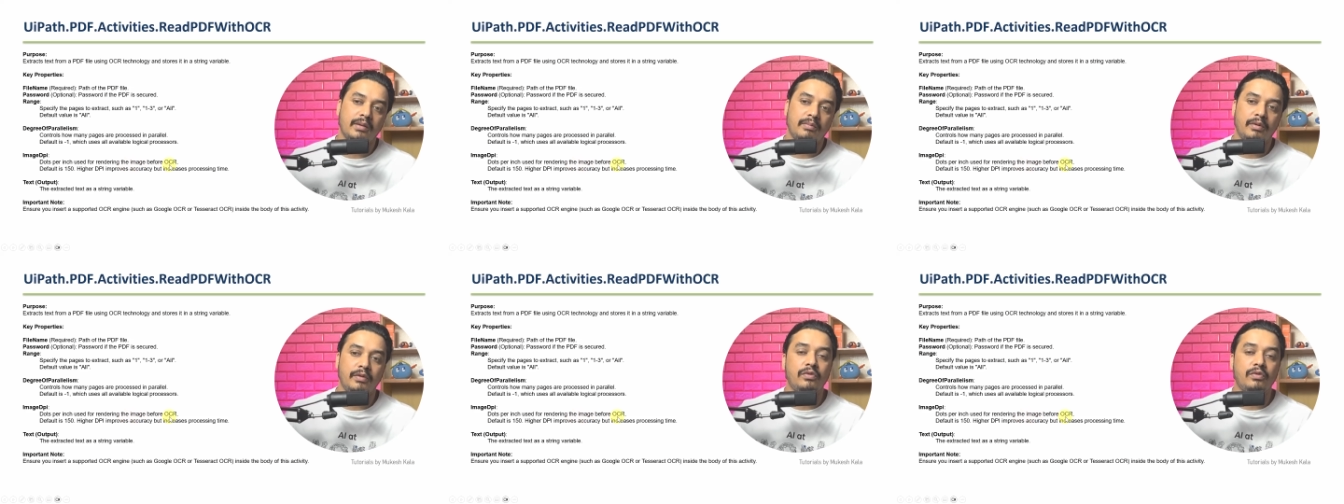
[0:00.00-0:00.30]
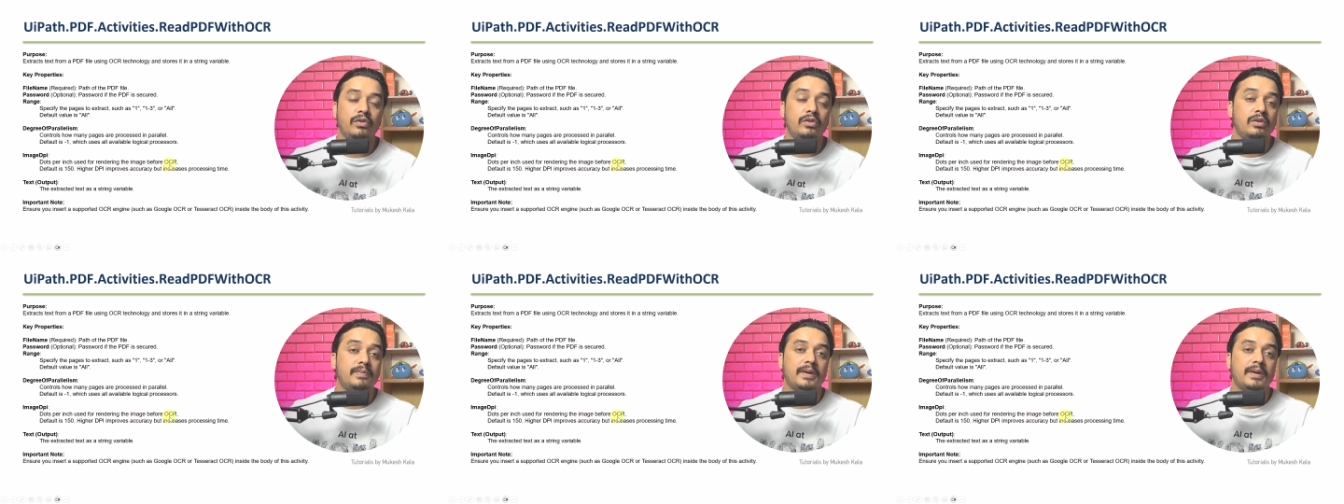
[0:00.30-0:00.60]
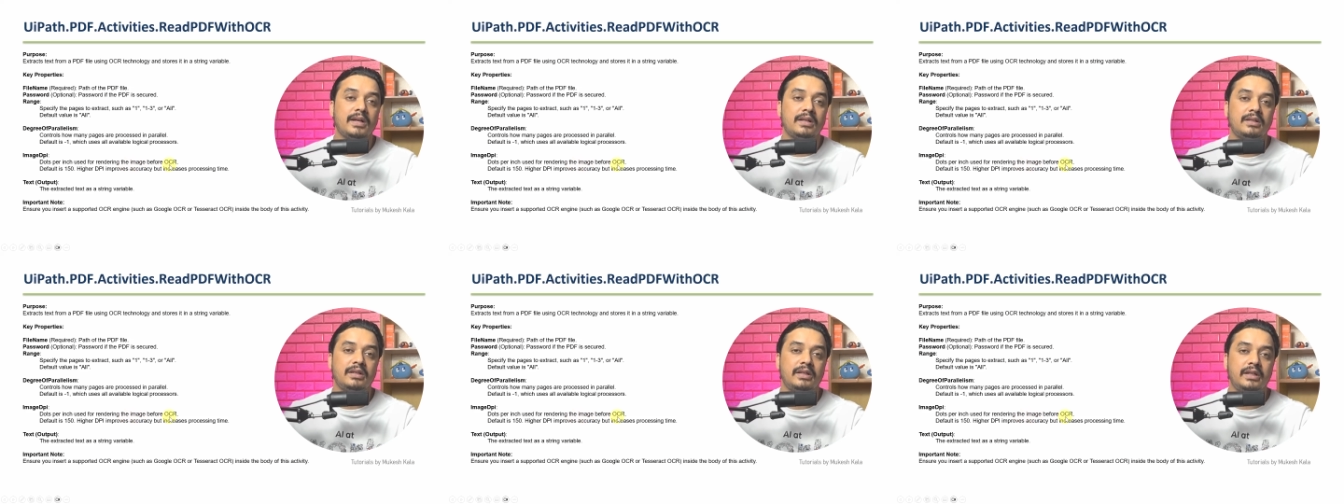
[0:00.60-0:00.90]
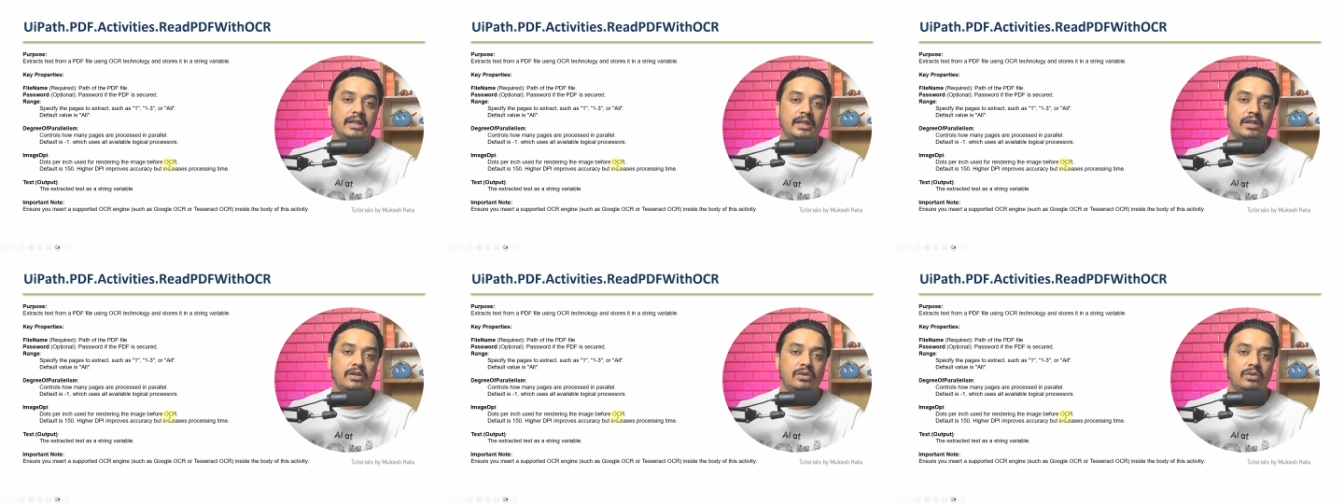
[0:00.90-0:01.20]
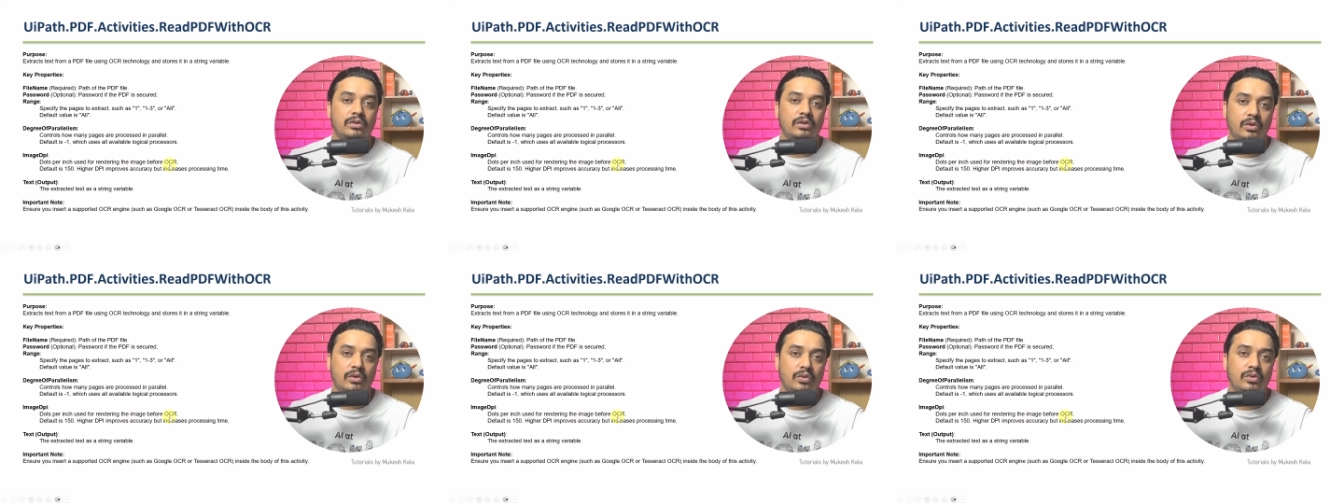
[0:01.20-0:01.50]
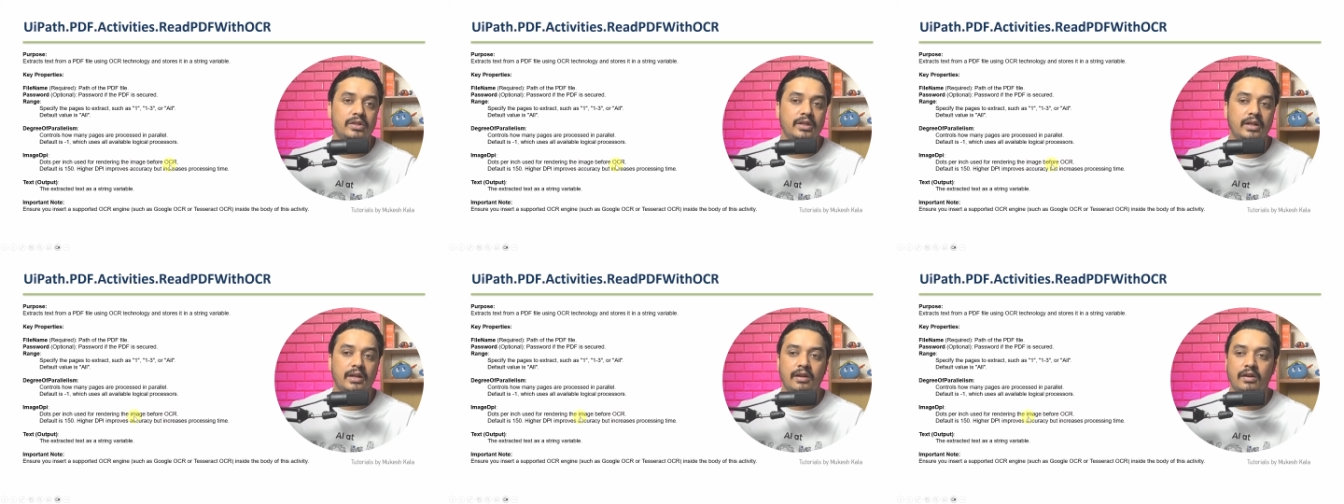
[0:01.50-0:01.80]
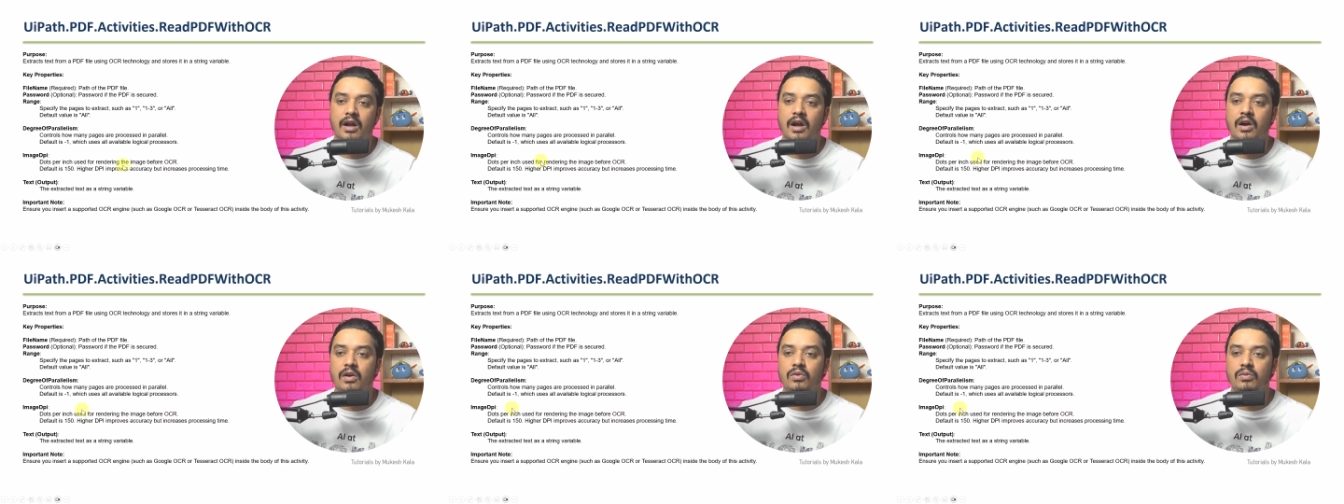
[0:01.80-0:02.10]
Before you pass the data to the OCR,
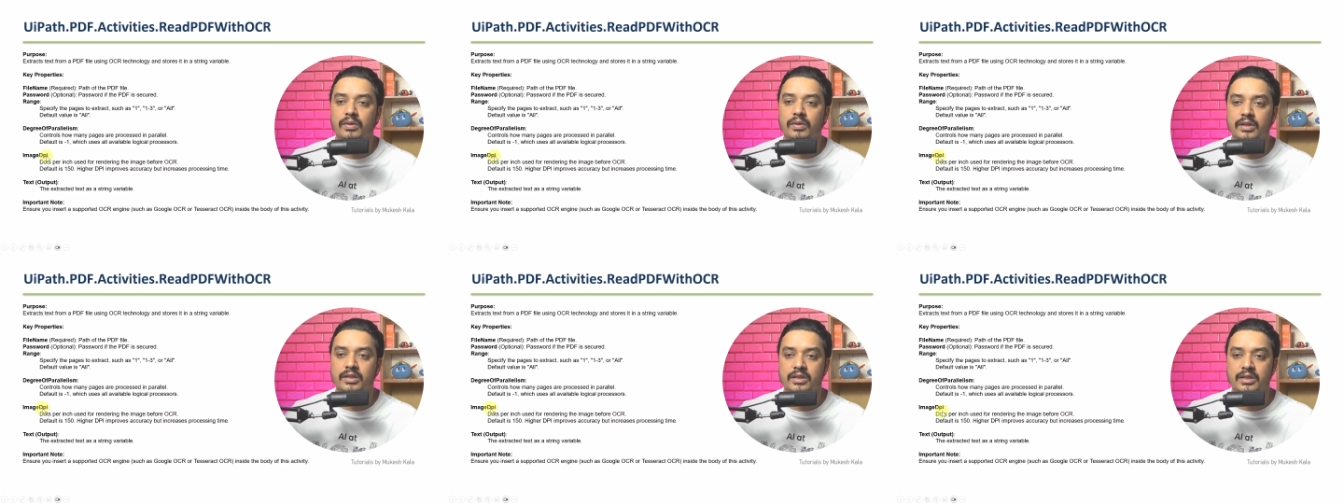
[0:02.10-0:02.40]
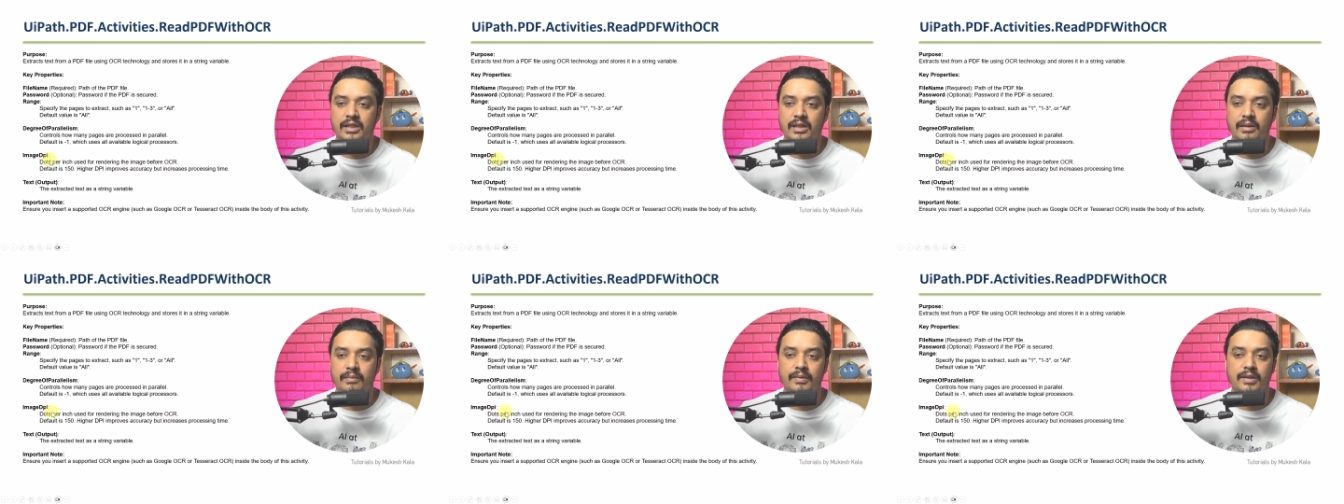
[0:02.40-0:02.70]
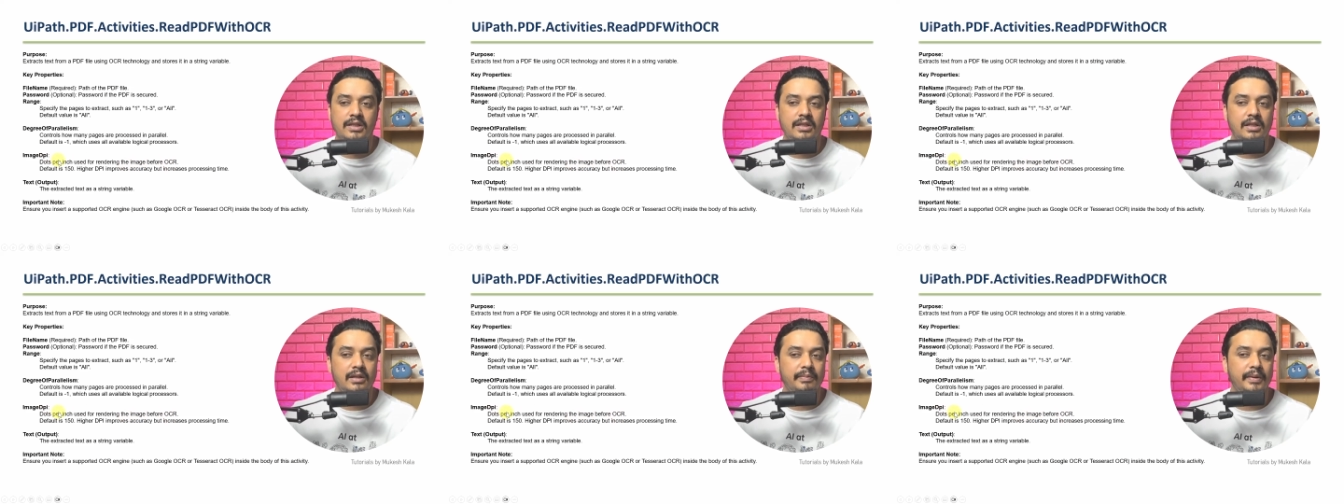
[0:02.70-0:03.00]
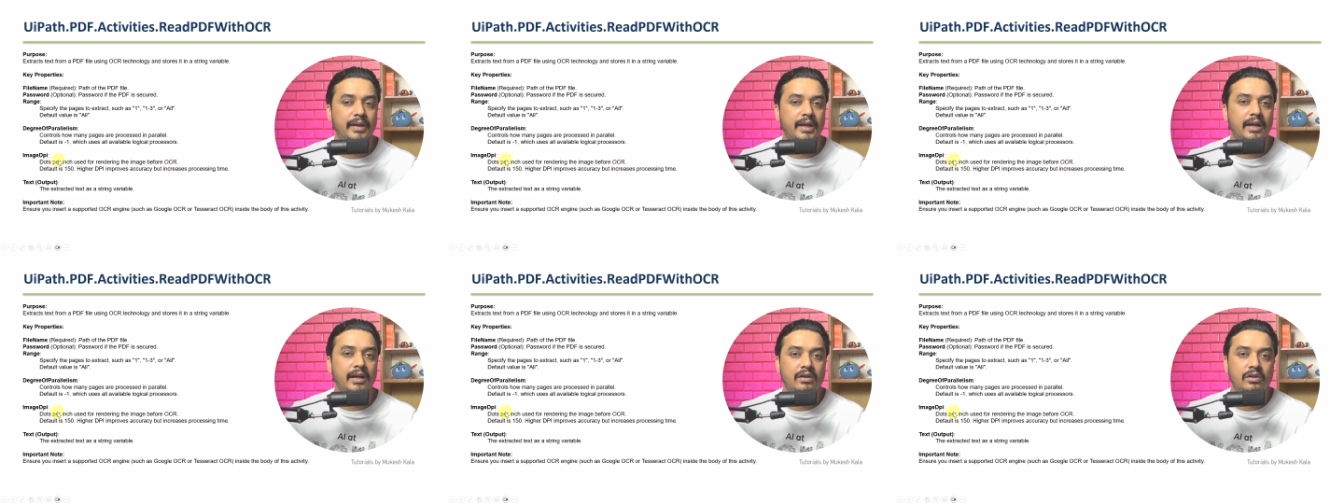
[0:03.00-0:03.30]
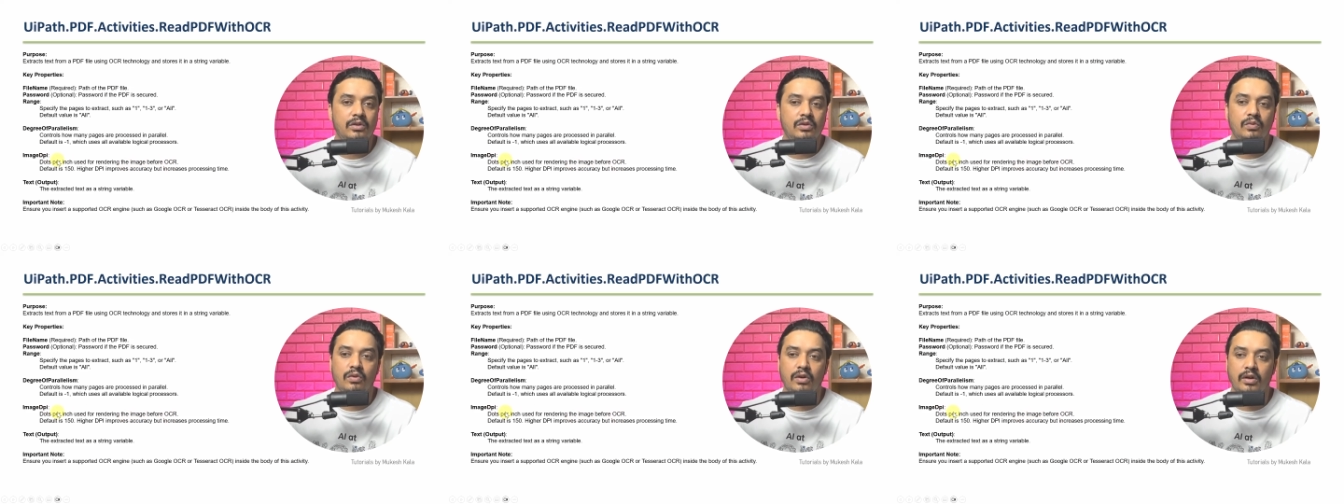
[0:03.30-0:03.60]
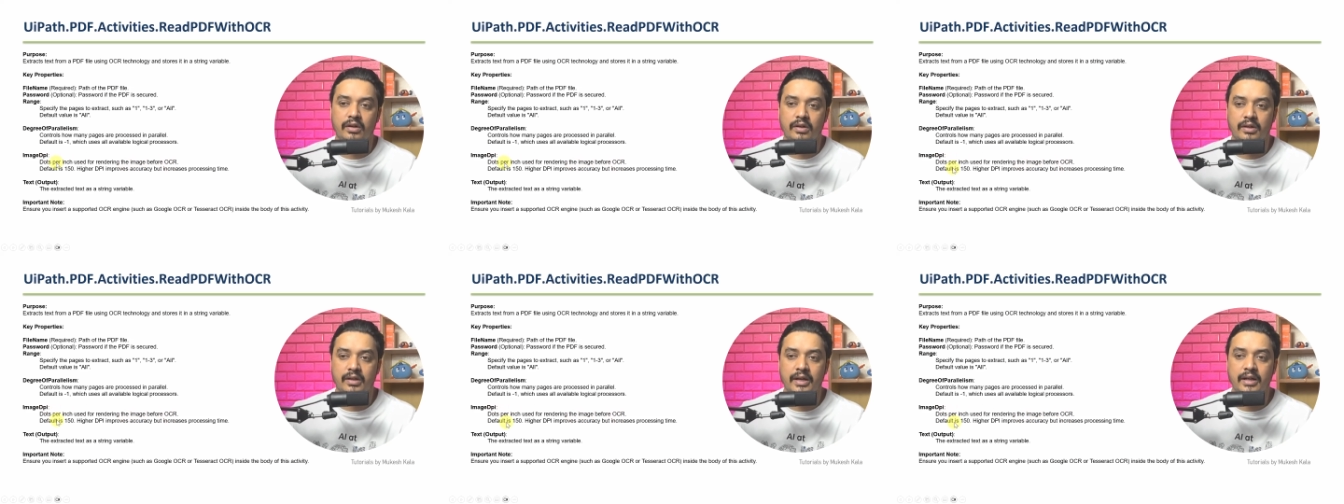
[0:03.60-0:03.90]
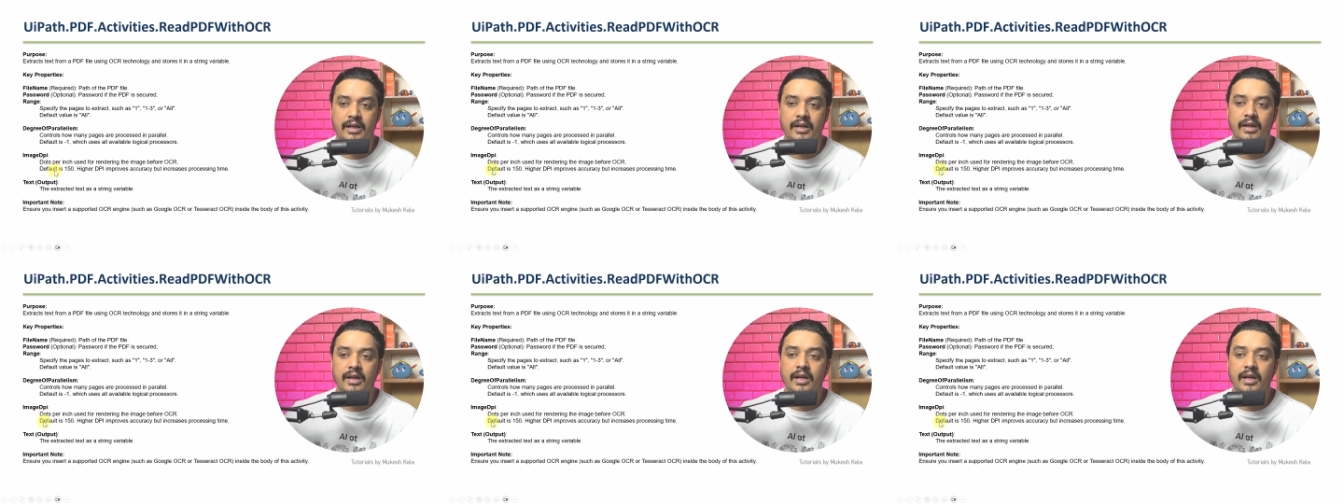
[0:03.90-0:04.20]
how much image DPI you want,
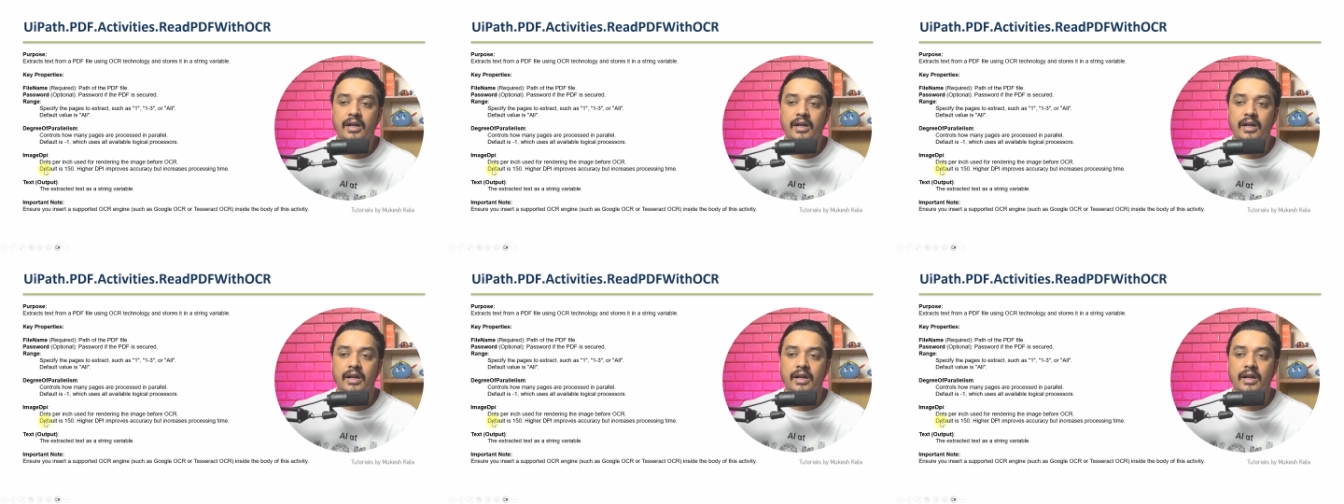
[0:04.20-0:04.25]
right?